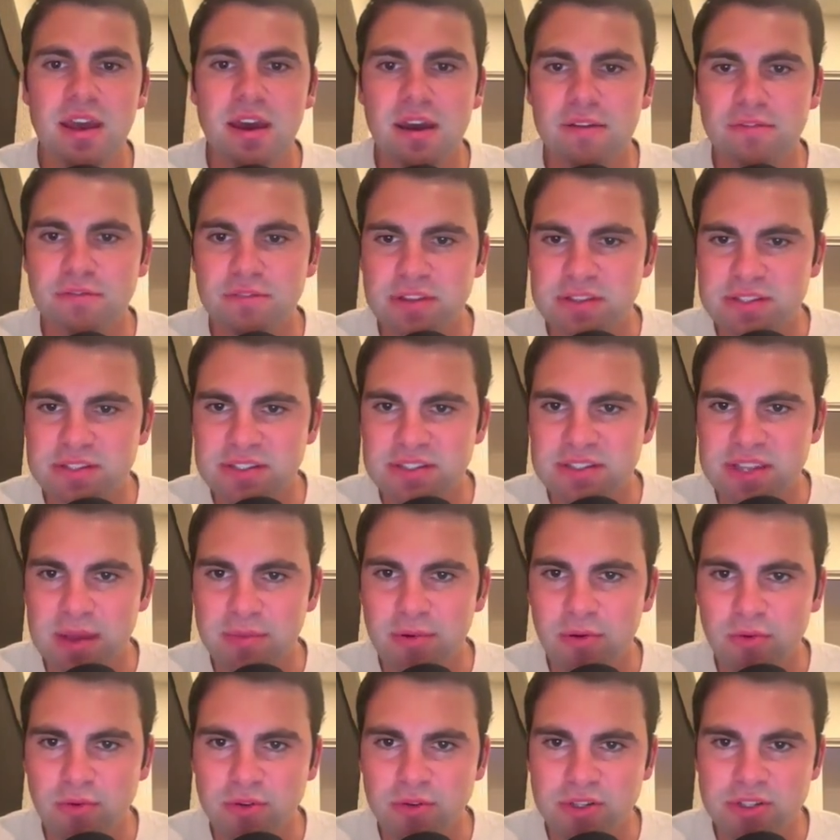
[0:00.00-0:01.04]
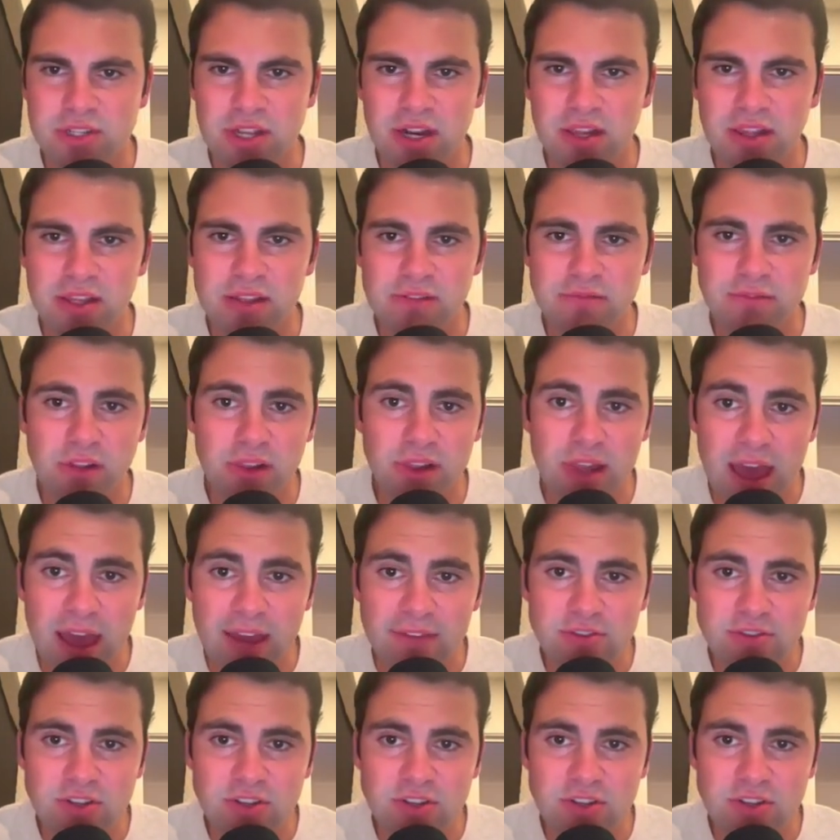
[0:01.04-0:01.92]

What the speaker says: For this example, we're just going to leave the live